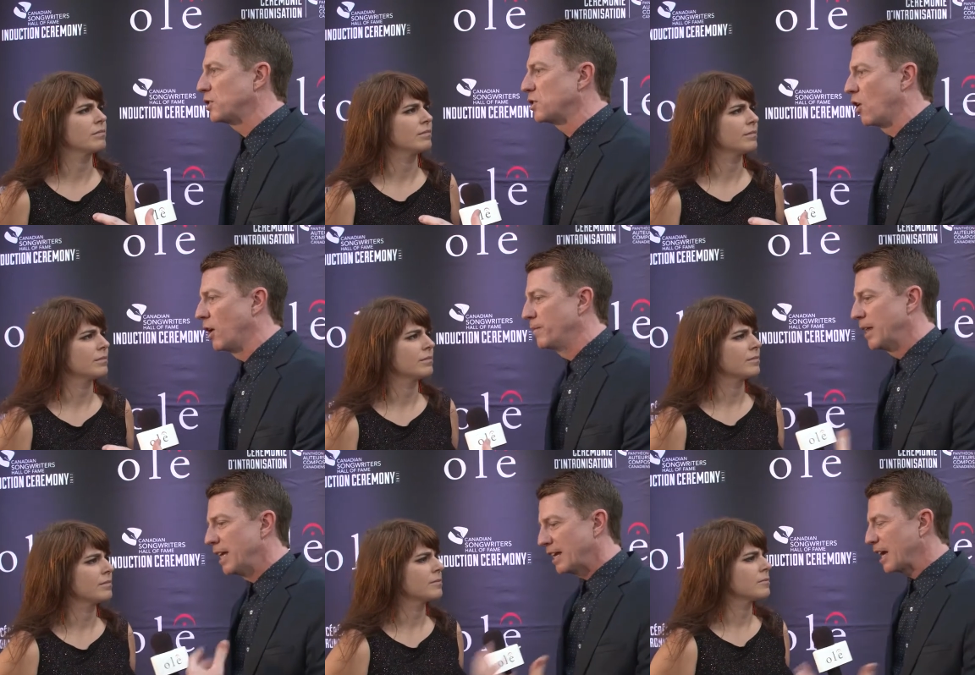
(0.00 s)
Speaker 1: thoughts
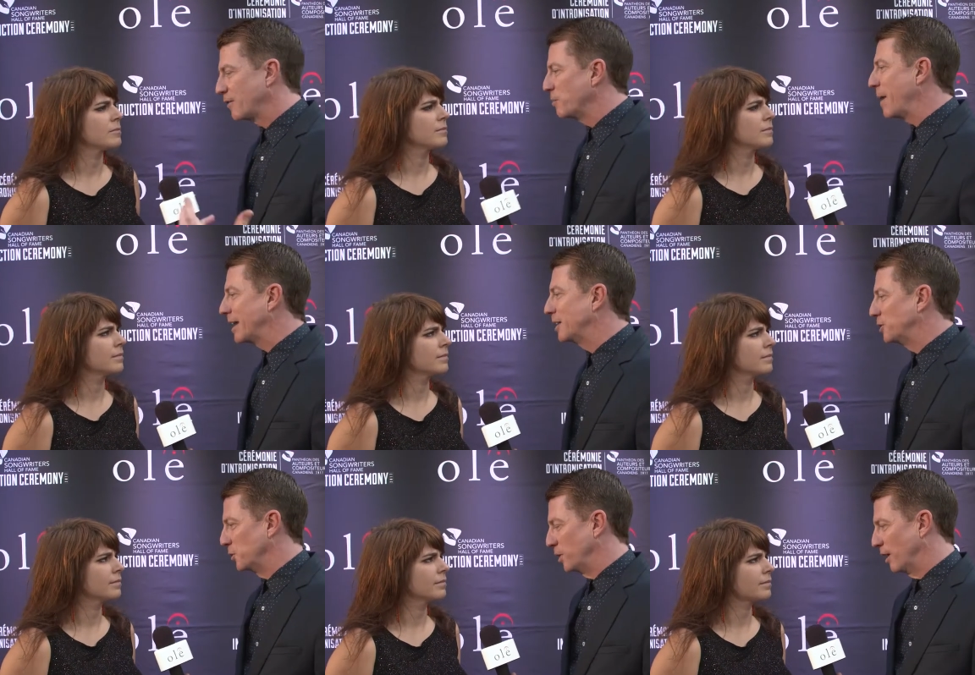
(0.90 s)
on kind of the
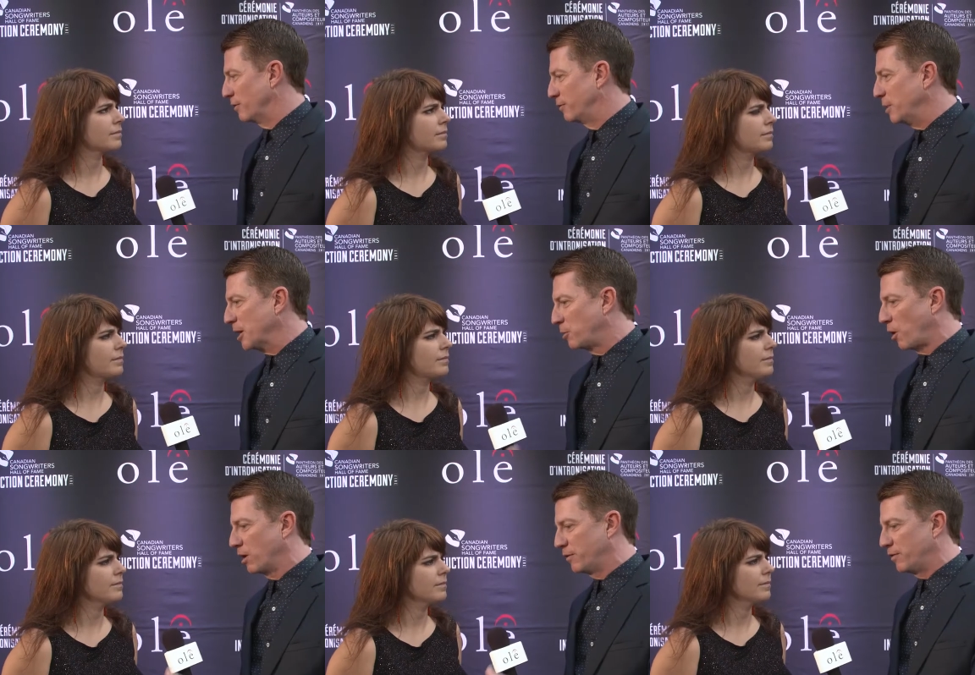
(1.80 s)
magnitude of being a
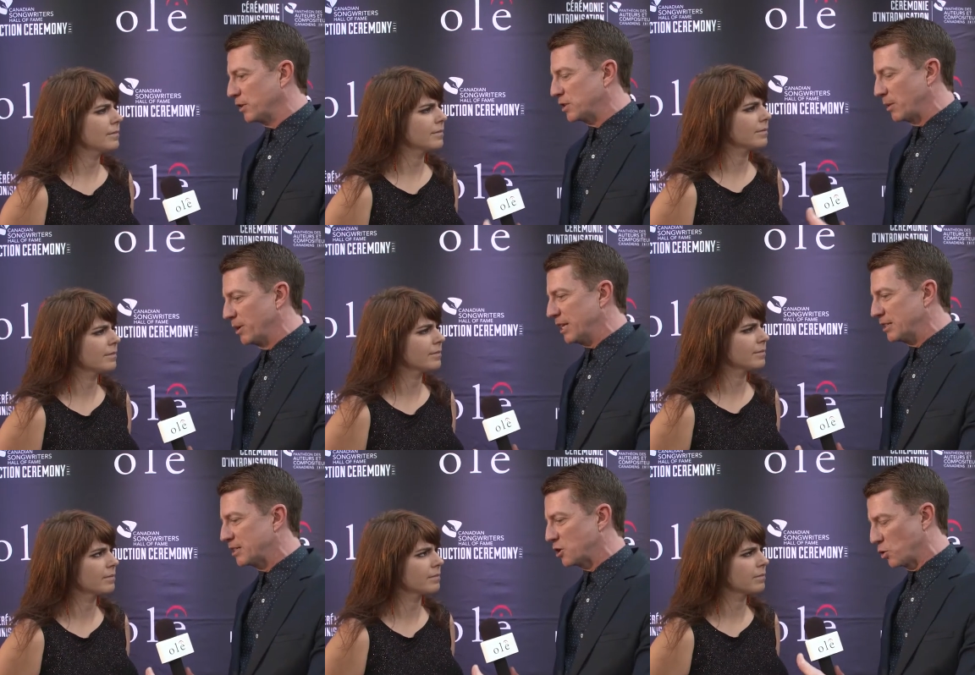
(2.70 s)
part of
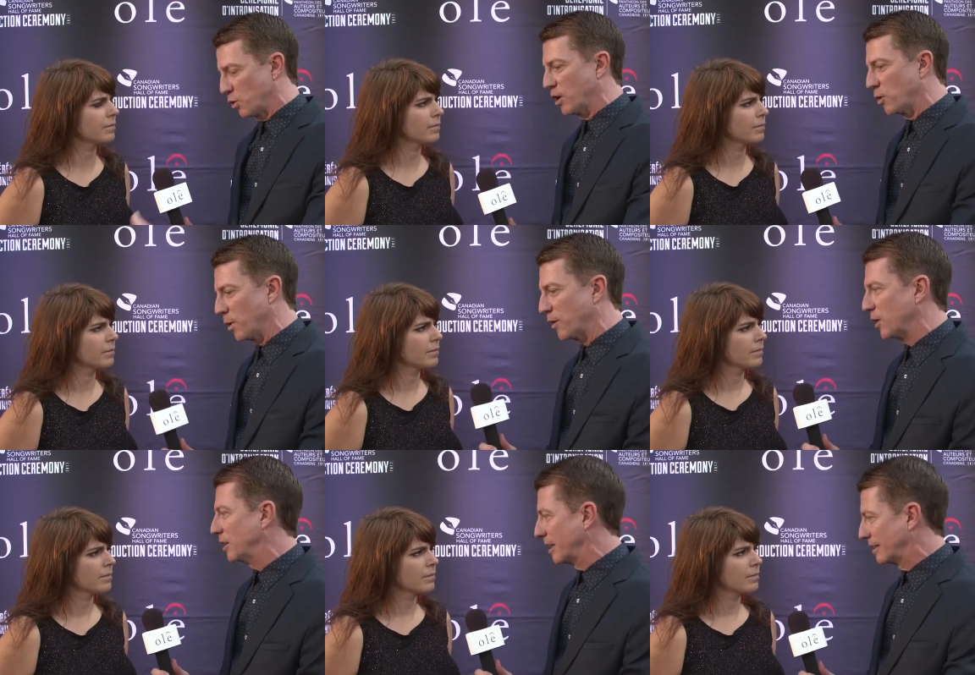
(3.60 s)
somebody's career when
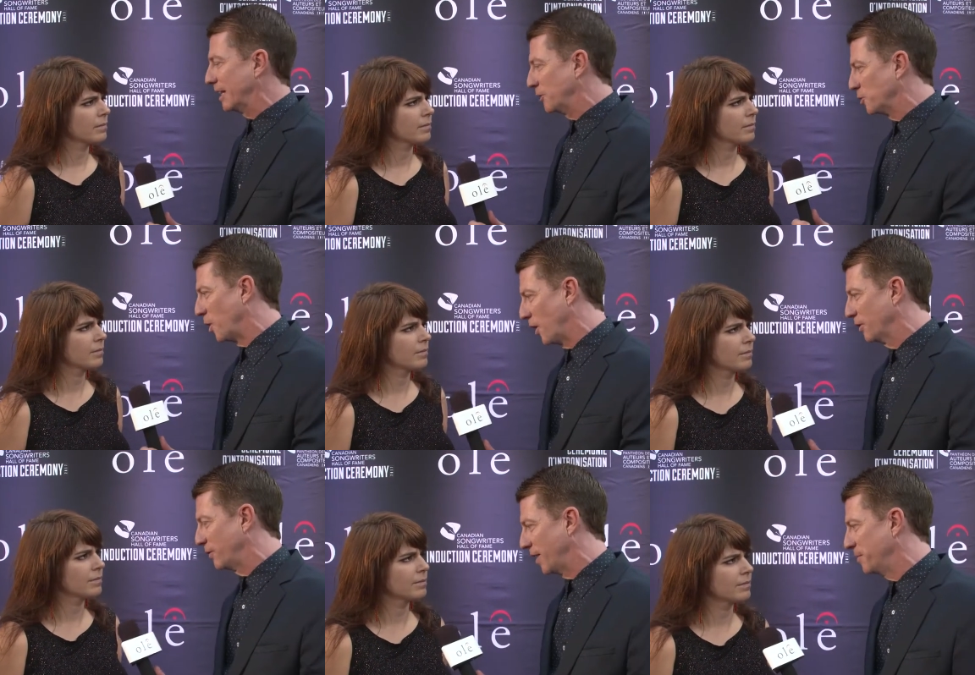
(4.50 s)
they're inducted into a
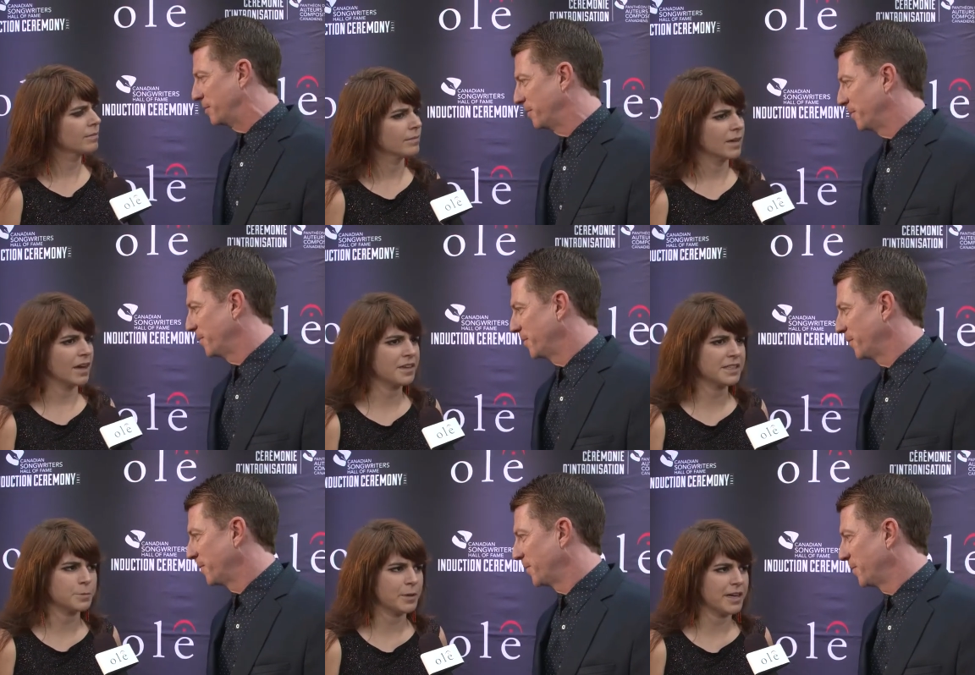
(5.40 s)
Hall of Fame.
Speaker 2: I
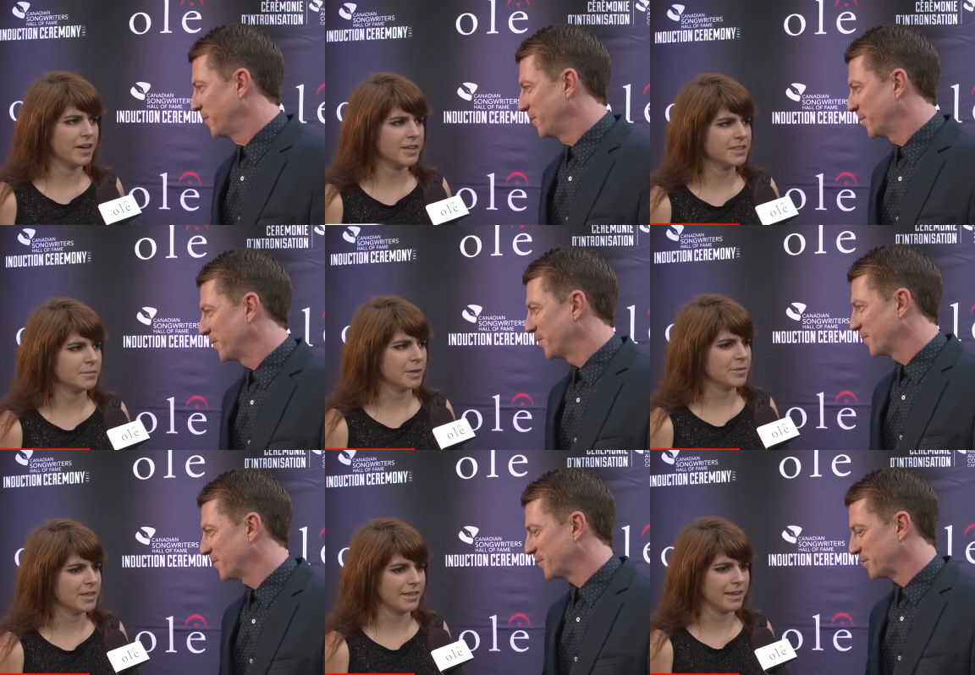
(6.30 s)
think it's pretty awesome.
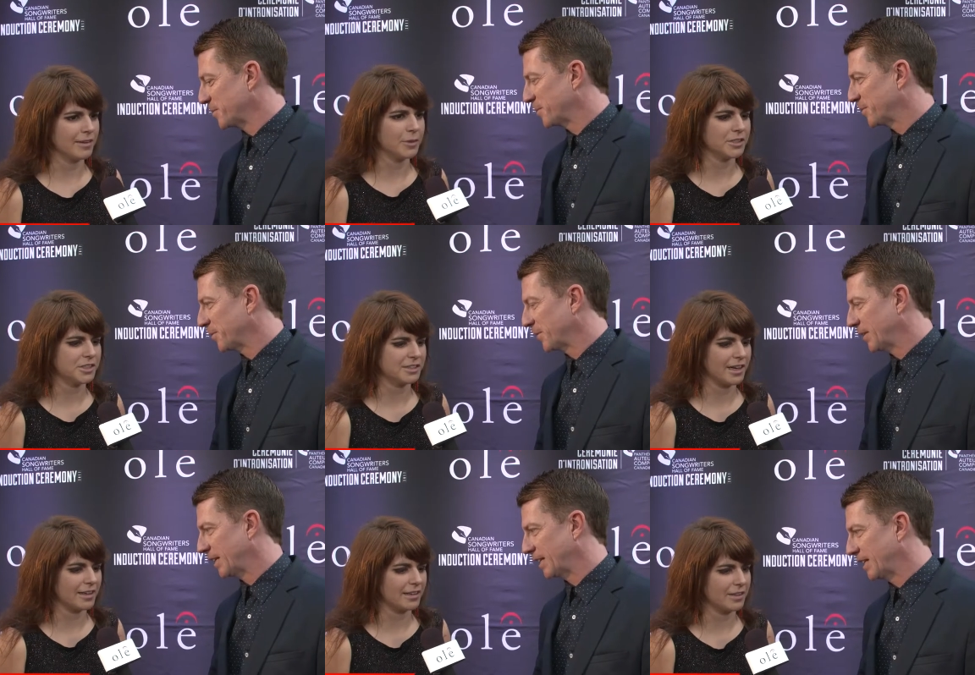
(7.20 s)
I mean, like, we're
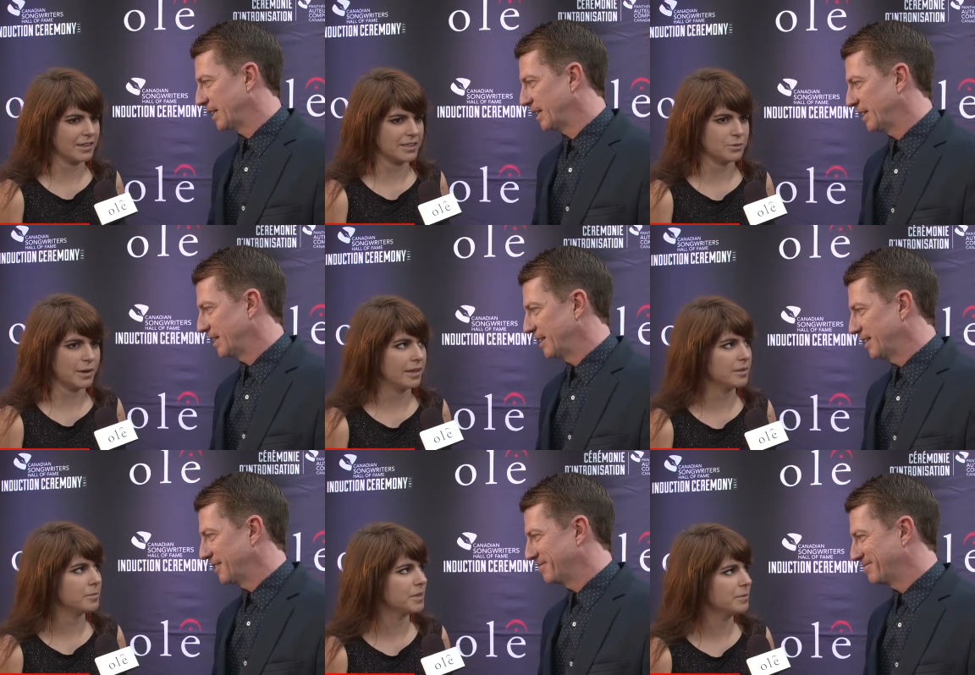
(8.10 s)
just kind of like these
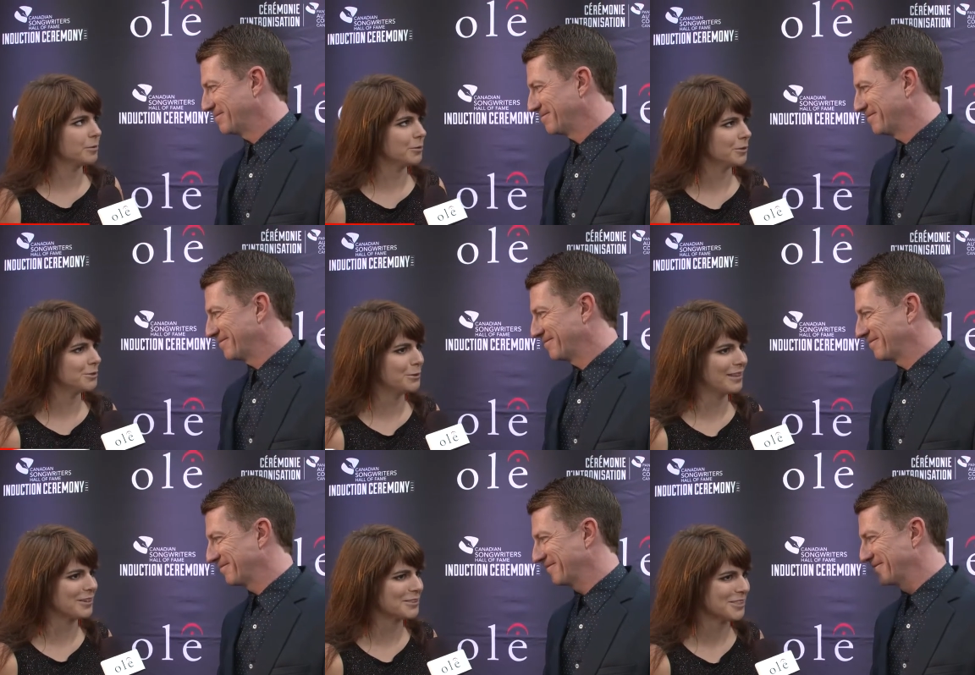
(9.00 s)
random people who are
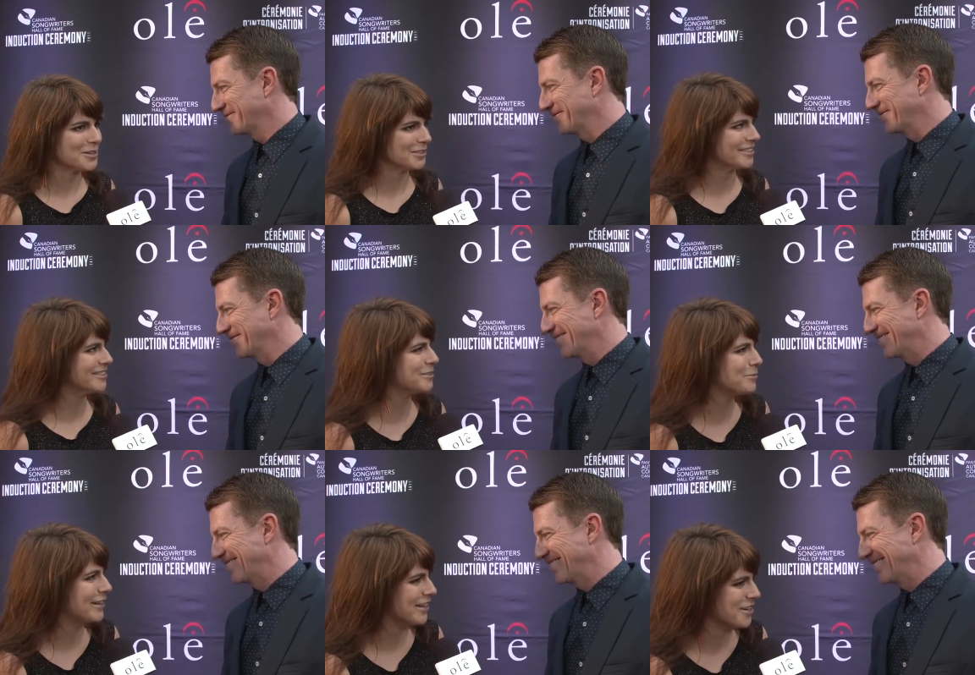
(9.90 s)
doing their songs.
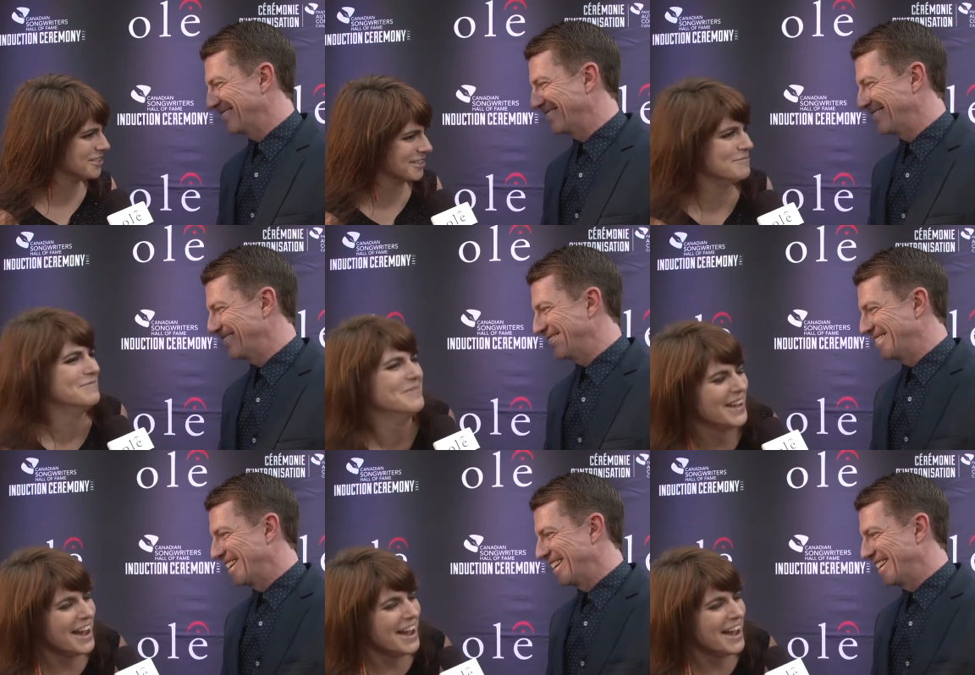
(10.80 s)
It's pretty awesome.